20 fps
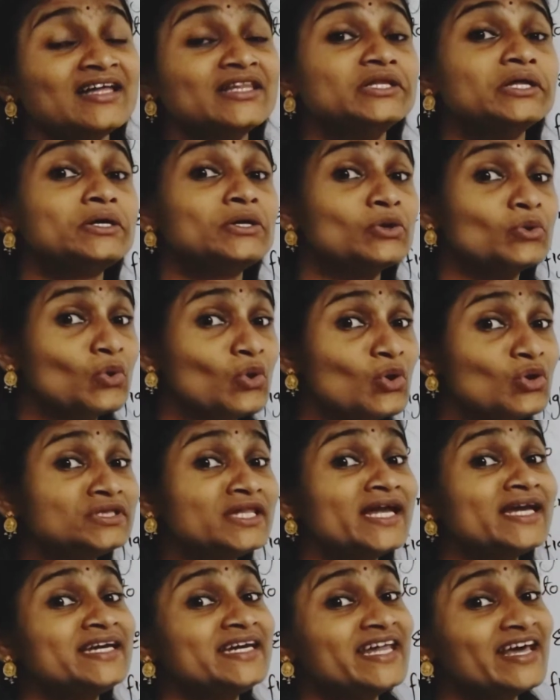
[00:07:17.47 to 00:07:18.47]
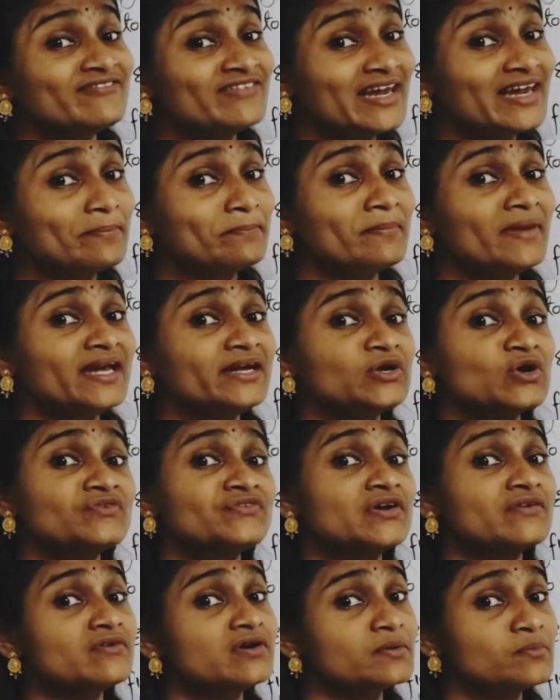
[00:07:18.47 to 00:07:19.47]
the growth and development of
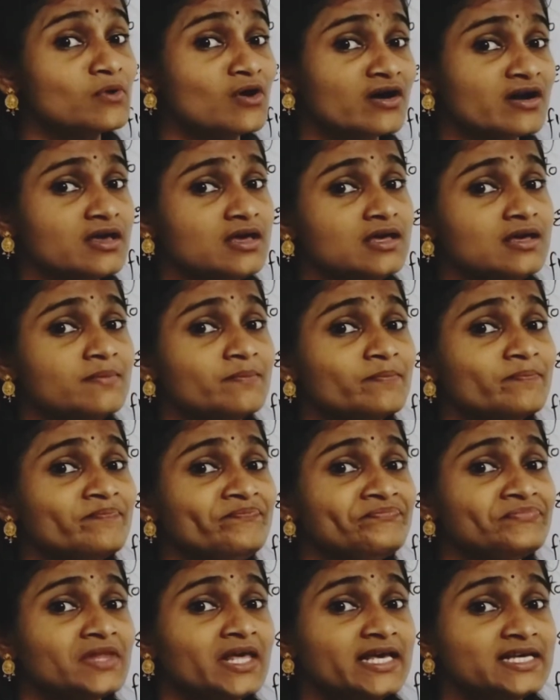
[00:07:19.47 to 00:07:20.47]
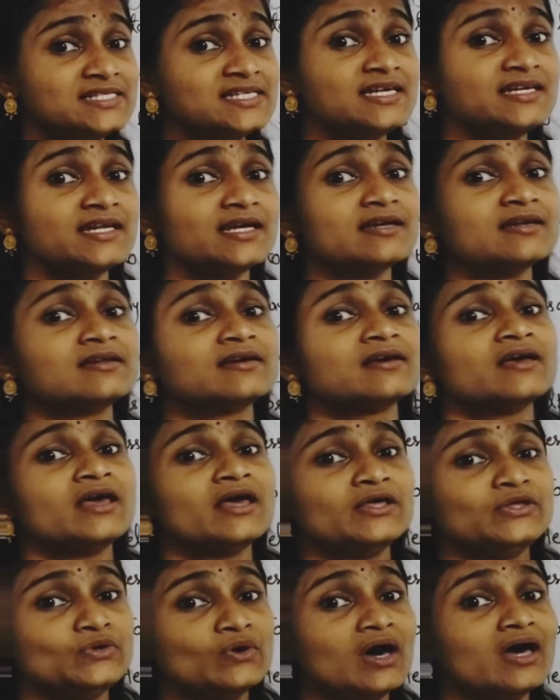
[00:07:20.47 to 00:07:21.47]
our body, isn't it?
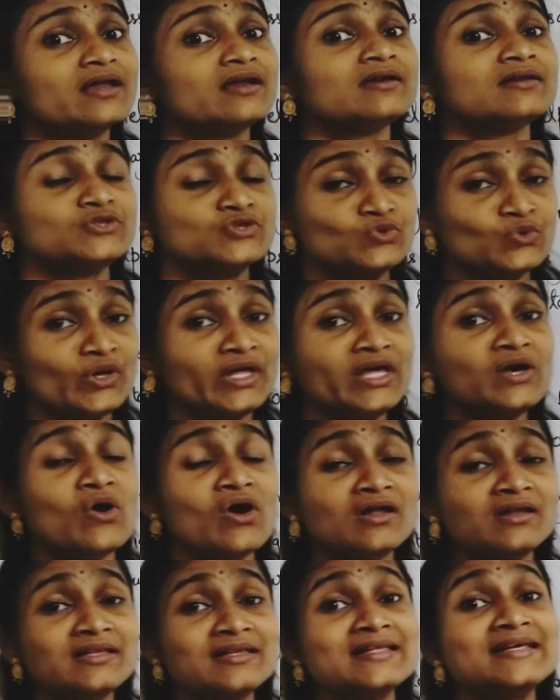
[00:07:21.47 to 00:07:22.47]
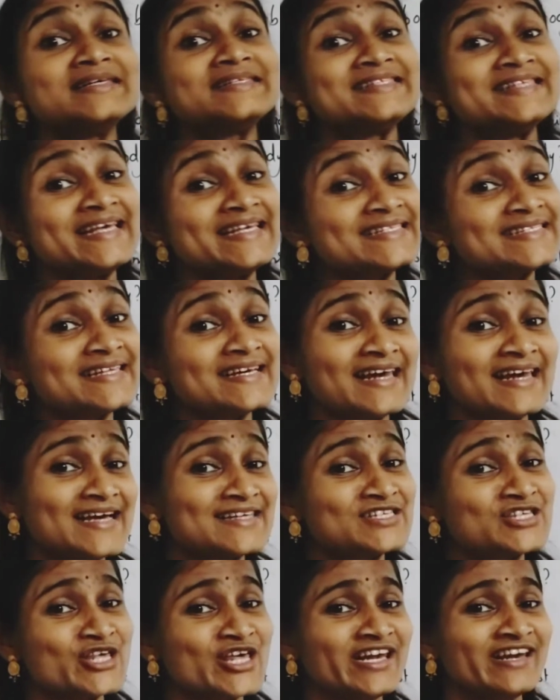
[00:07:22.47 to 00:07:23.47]
You are doing all 6th
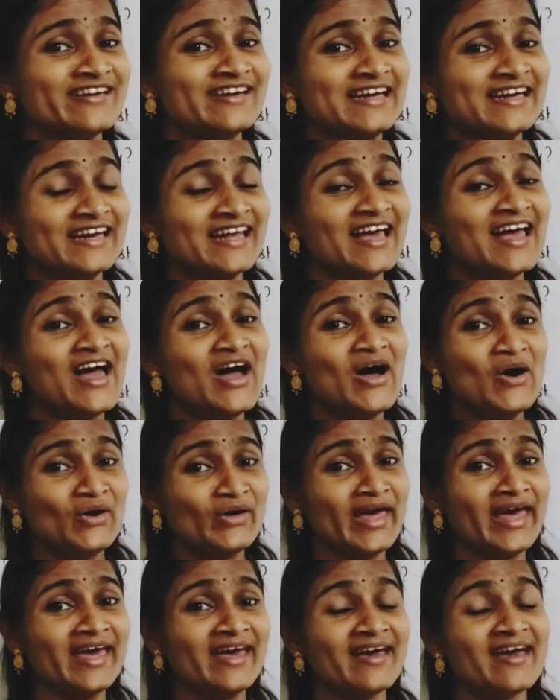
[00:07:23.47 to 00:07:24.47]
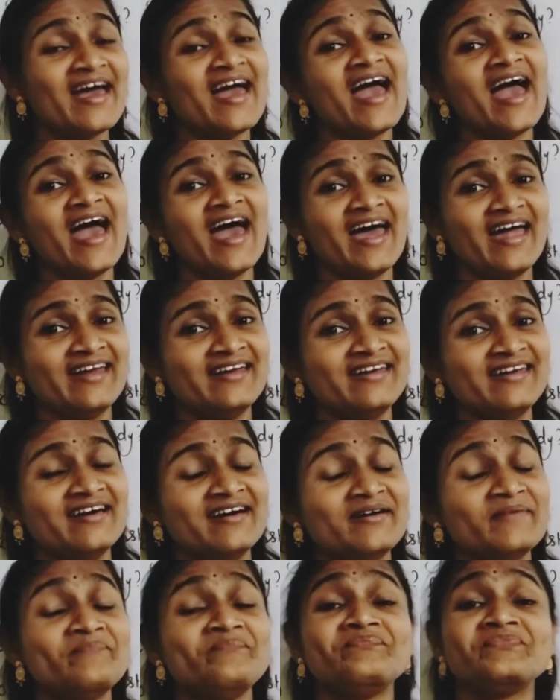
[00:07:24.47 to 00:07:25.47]
class children. Okay,
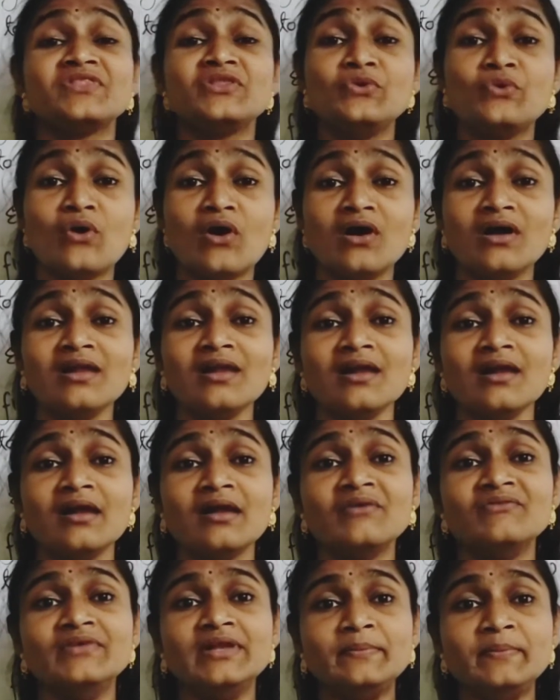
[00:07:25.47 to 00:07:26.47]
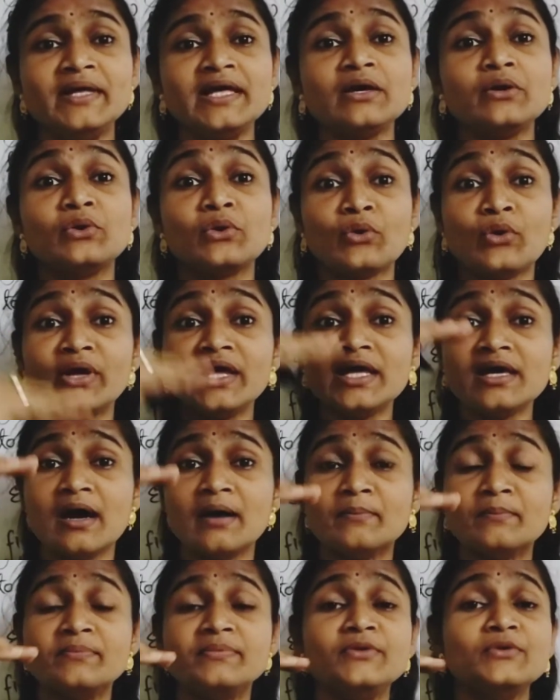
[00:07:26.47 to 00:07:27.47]
and you all will be growing
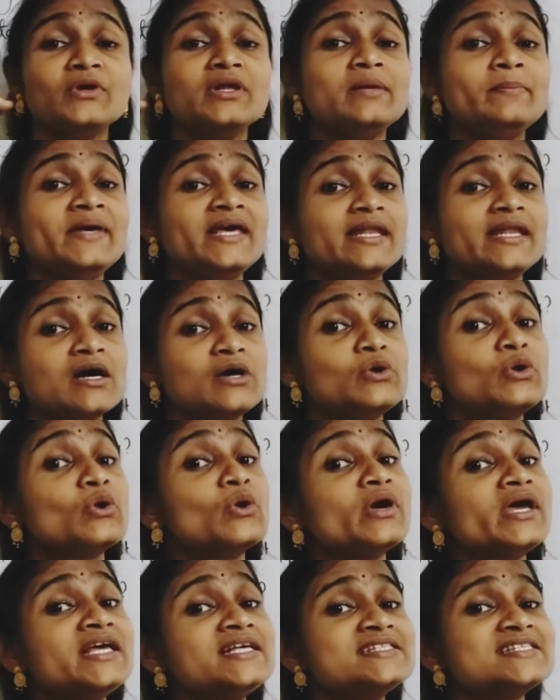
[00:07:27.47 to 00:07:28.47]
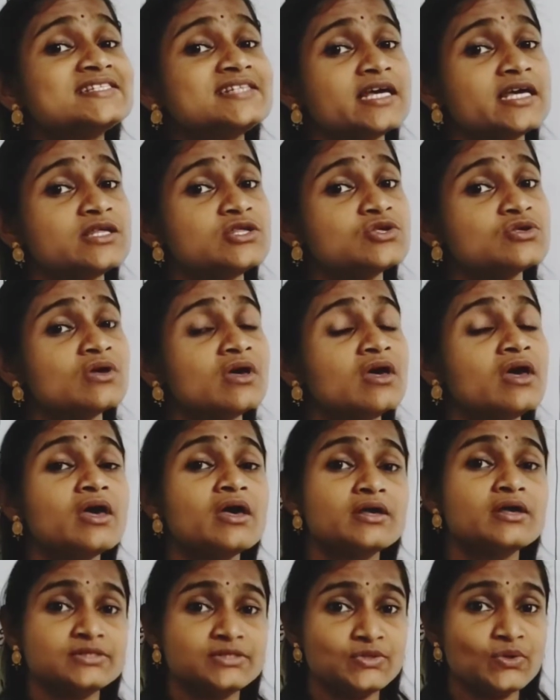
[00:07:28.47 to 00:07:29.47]
up. You will be in a growing stage.
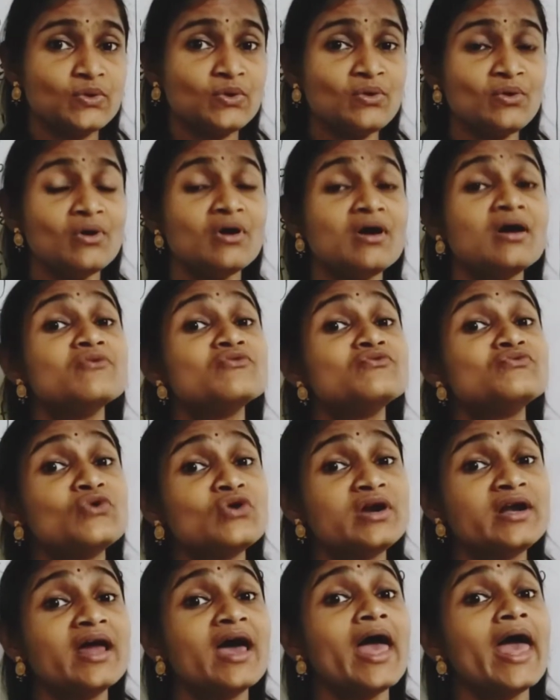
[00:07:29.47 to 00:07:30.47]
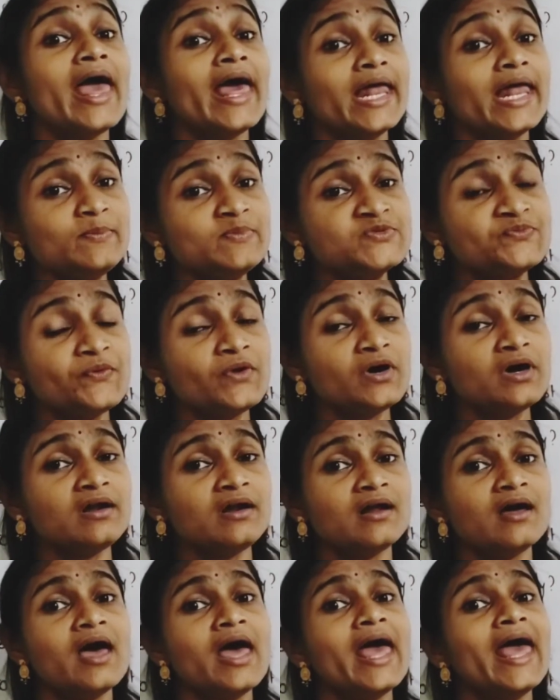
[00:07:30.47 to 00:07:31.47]
So food helps for
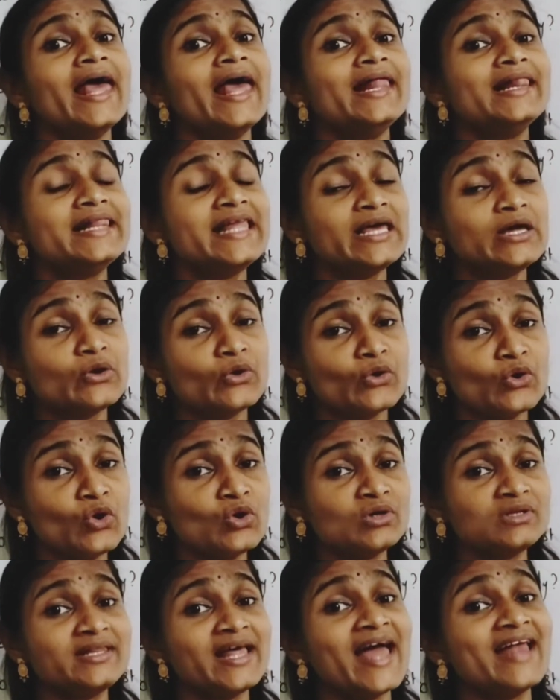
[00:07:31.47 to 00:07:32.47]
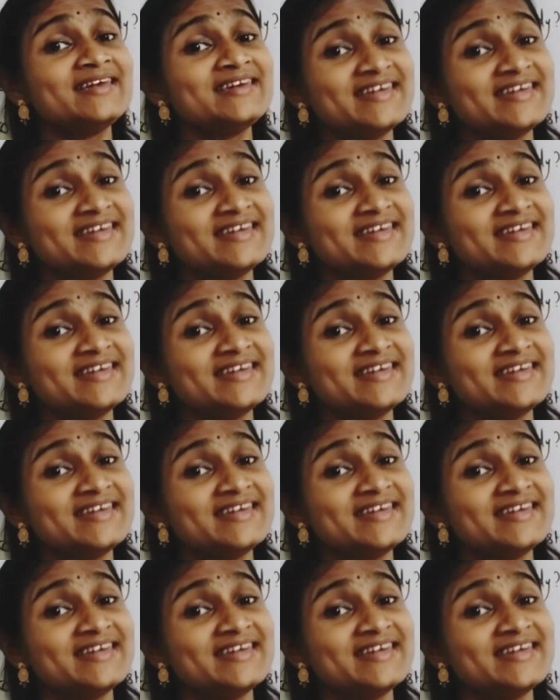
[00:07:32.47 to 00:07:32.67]
healthy growth and